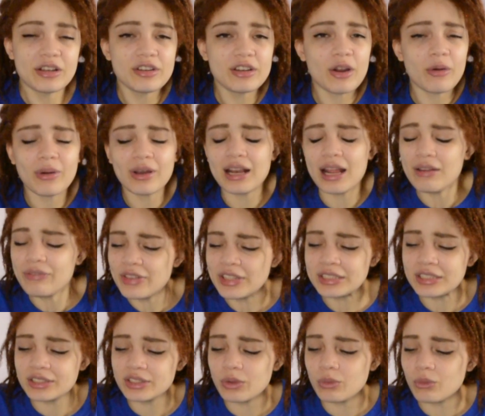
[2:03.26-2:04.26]
And you know what? If
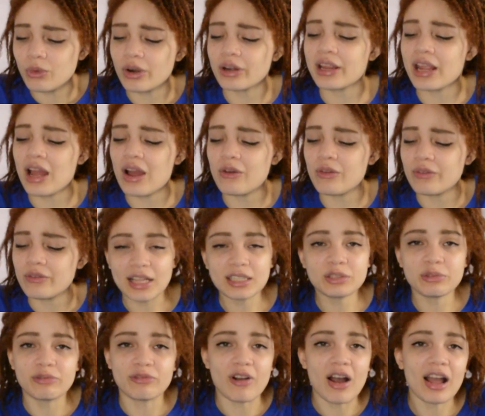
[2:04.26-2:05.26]
this doesn't work out,
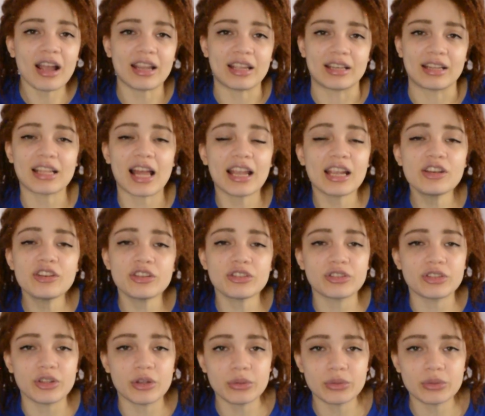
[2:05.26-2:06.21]
that's fine. Cause I can just